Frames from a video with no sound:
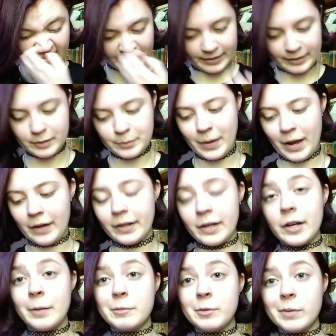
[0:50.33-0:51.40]
this palette
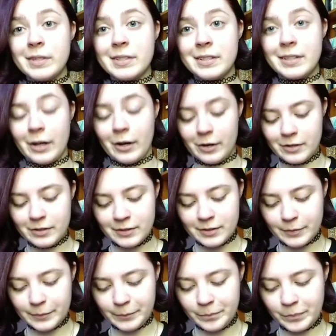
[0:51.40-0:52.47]
comes with stickers,
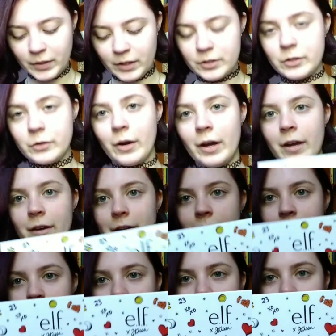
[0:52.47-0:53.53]
so I
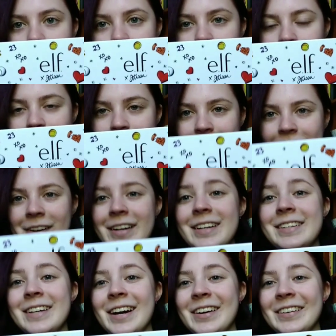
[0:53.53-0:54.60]
already
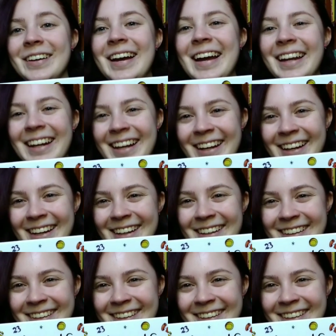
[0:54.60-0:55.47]
decorated.